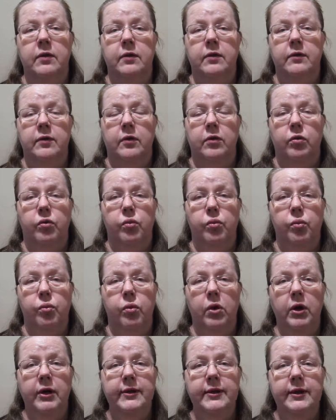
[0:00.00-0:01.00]
So
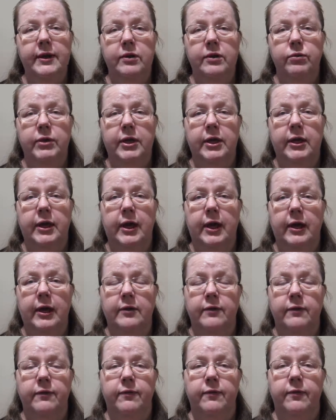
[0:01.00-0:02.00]
what did we
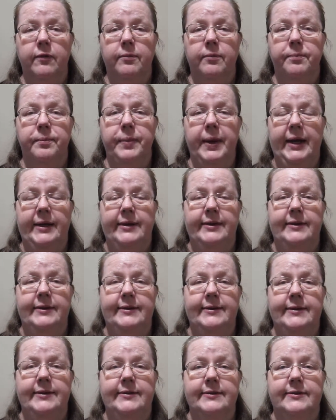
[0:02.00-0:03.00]
get for
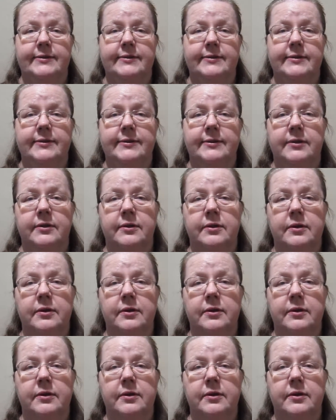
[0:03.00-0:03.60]
bundles?